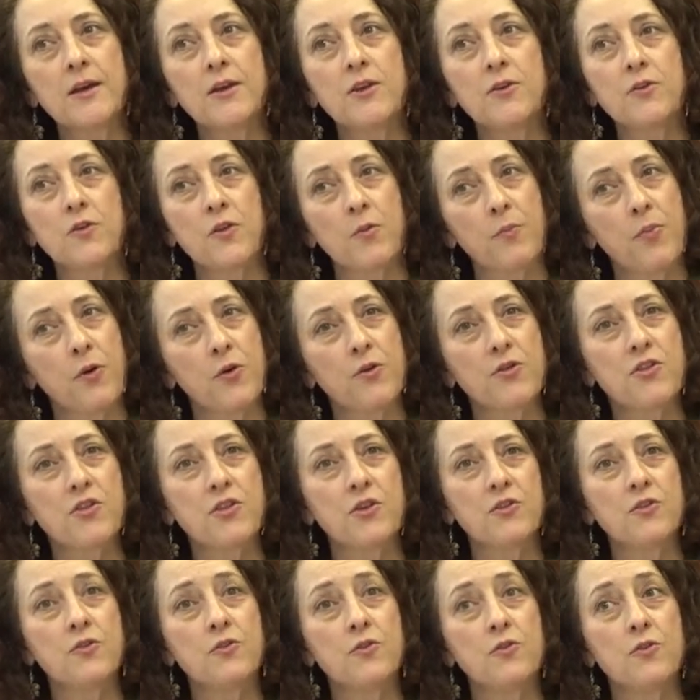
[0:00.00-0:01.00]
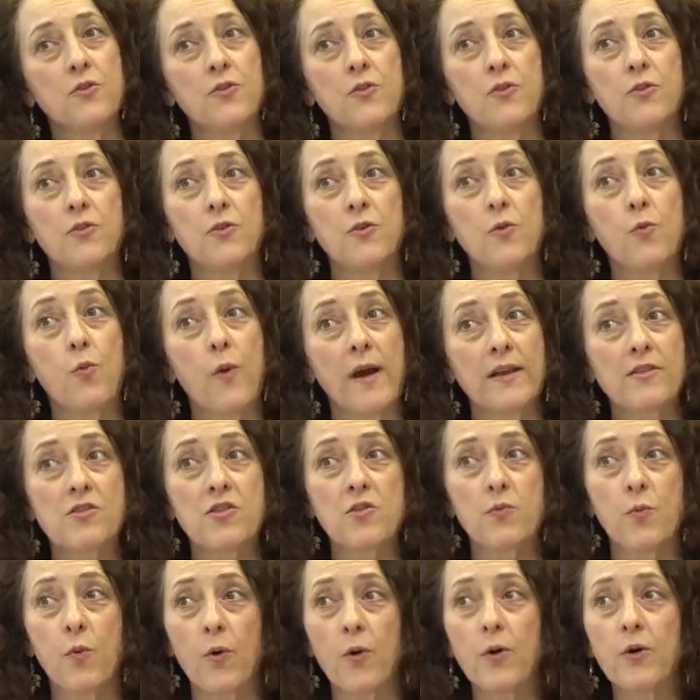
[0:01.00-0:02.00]
You're the person you
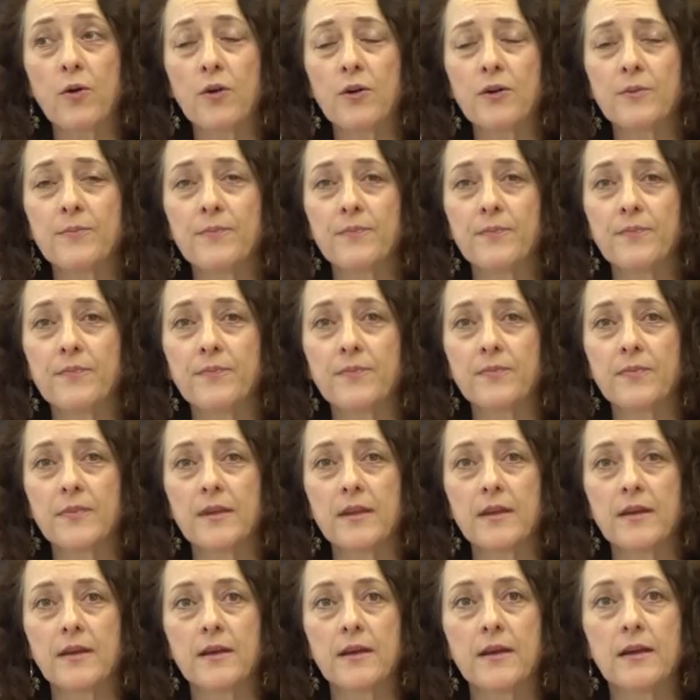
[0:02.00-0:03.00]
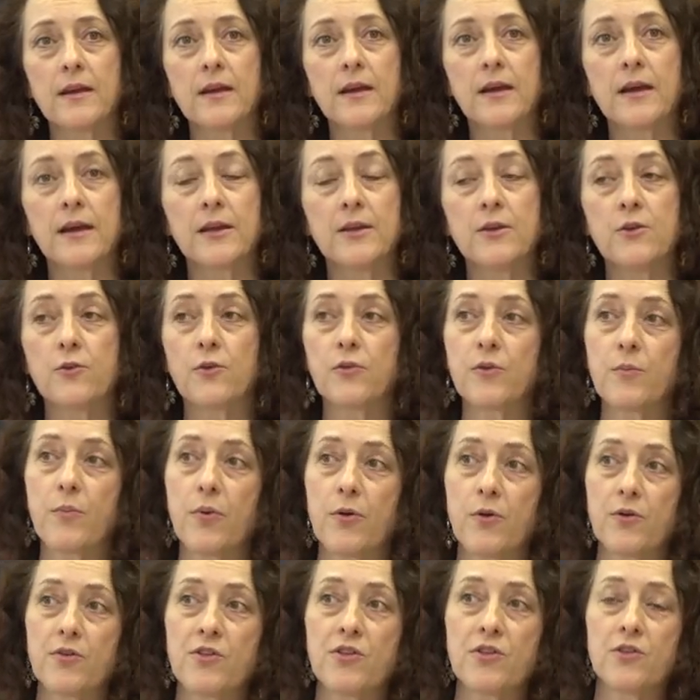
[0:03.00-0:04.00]
once were. You're the
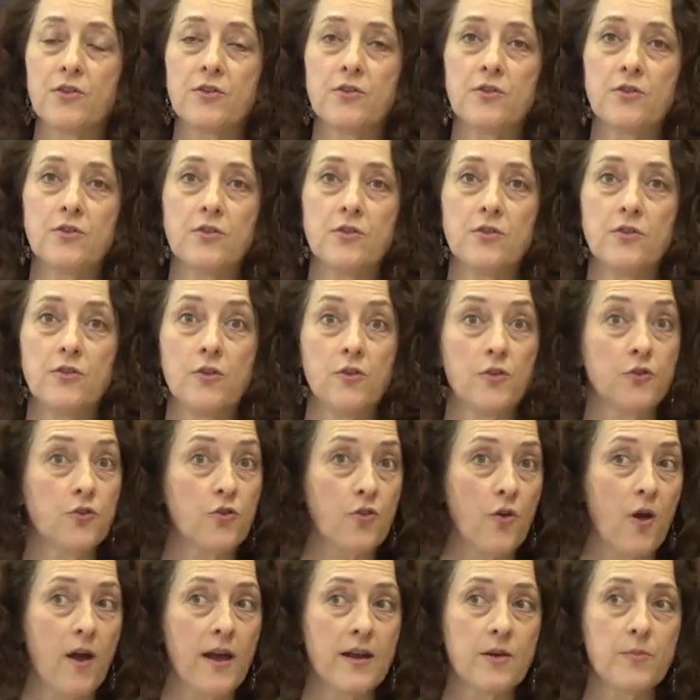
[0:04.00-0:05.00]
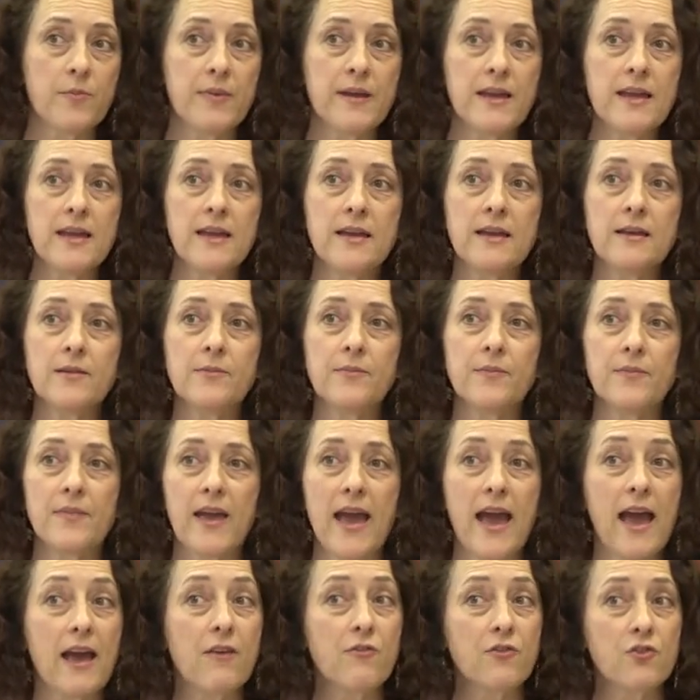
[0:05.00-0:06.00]
person you try to be,
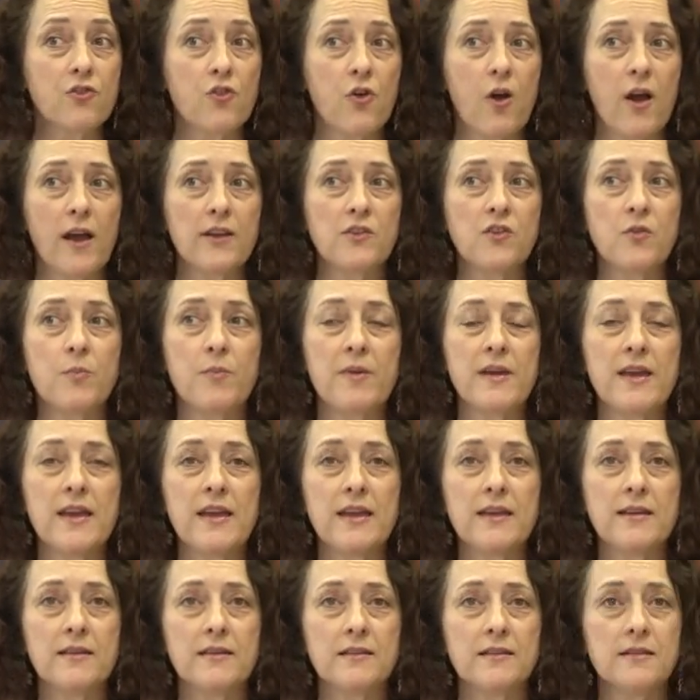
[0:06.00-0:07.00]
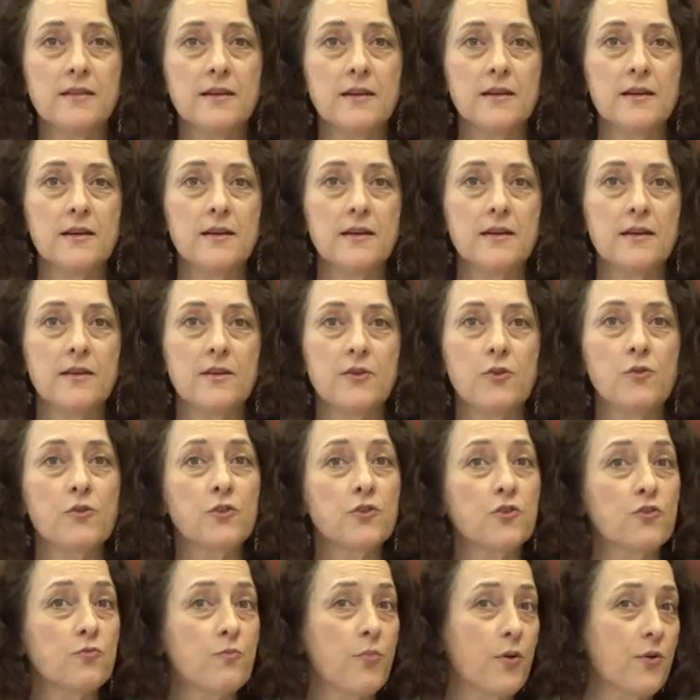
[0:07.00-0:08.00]
have tried to be. You're the
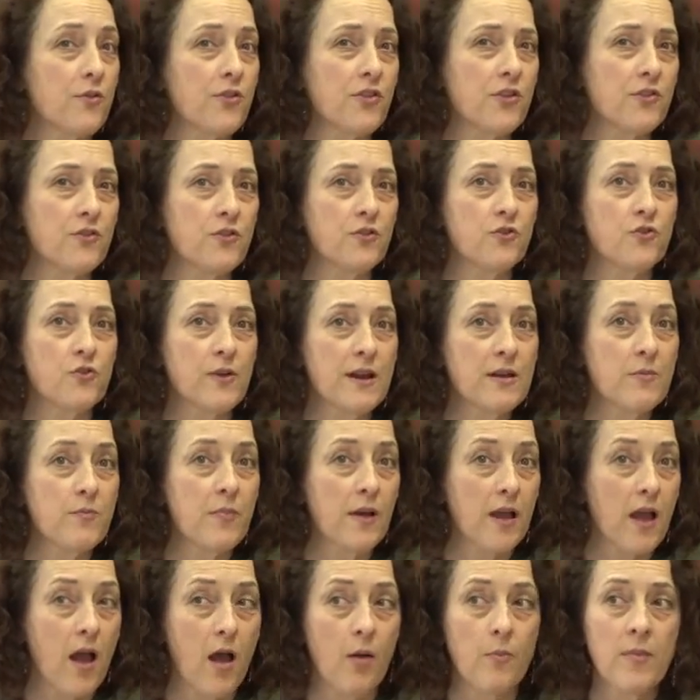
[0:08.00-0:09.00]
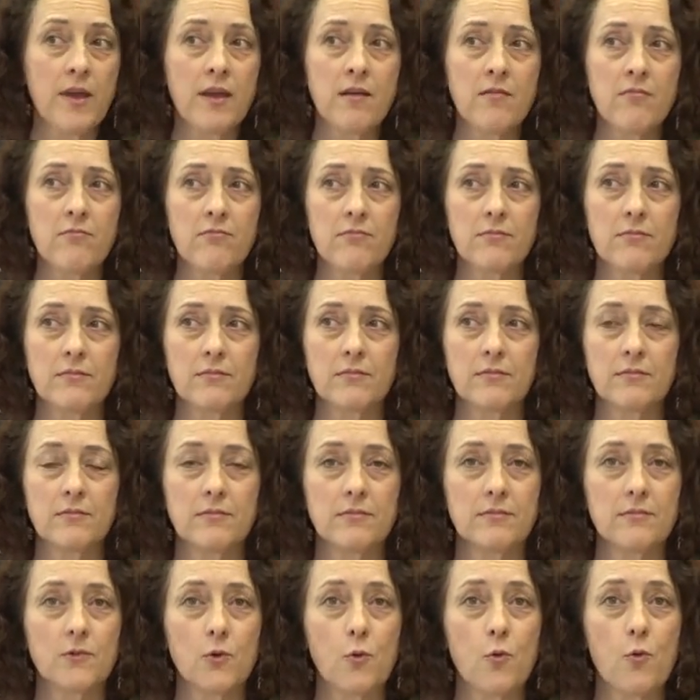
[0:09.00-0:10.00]
person you dread becoming.
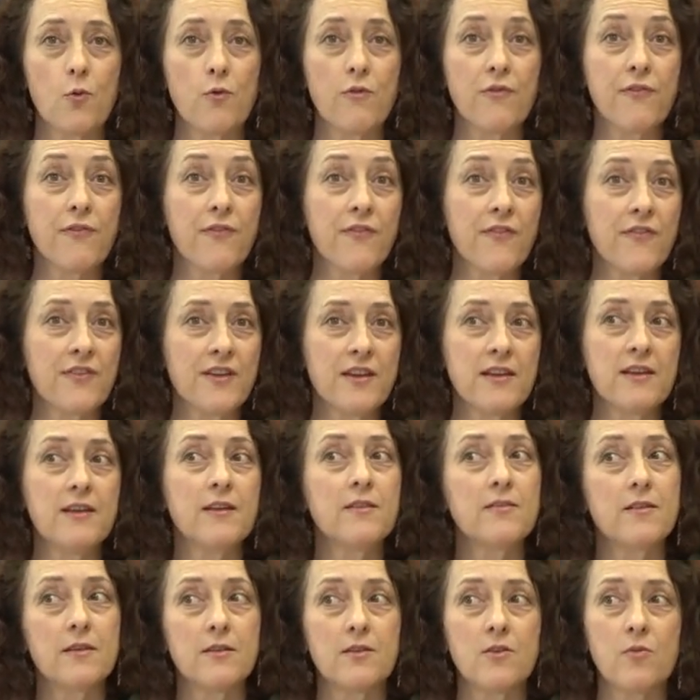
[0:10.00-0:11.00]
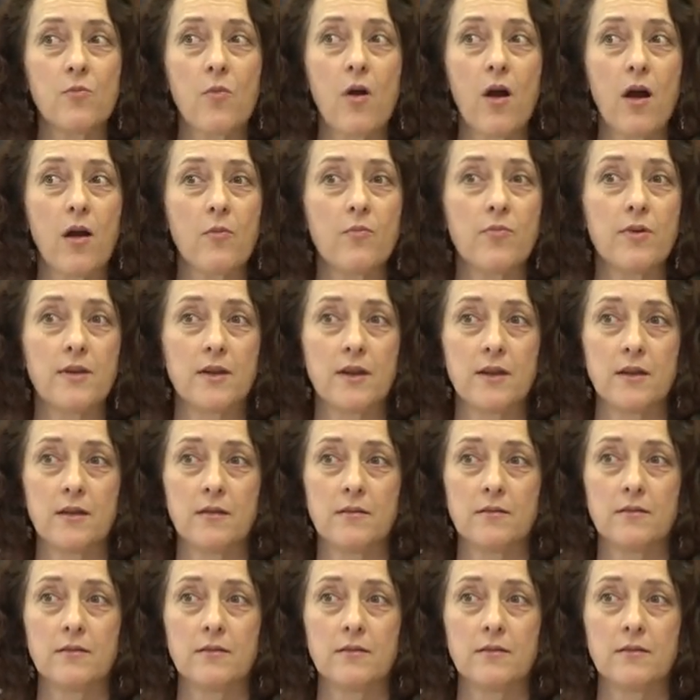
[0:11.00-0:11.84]
or fear that you might be.